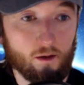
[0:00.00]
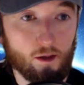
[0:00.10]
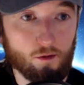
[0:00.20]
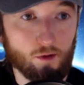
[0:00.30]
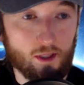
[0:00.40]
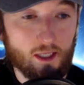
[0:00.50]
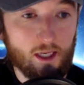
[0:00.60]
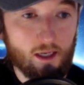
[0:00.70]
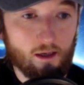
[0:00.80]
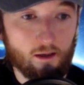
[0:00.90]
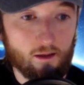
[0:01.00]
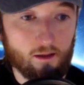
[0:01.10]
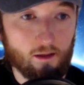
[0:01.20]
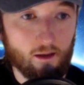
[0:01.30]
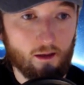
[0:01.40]
you can see
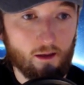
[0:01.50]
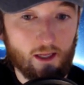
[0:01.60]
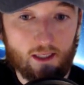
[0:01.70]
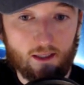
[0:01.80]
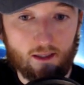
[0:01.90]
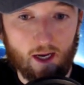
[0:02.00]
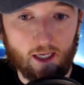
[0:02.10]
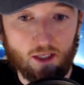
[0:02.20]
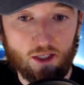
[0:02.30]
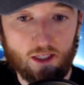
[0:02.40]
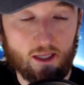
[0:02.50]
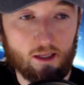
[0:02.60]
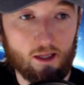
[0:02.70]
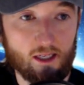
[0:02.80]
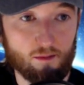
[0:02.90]
this actually still
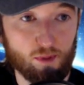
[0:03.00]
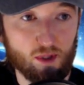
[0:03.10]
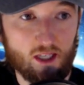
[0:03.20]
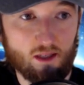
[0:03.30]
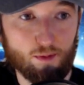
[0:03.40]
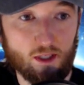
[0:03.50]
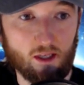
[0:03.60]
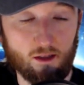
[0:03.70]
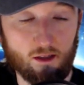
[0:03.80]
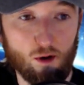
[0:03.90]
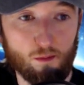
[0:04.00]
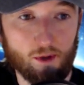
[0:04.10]
has the participants at the top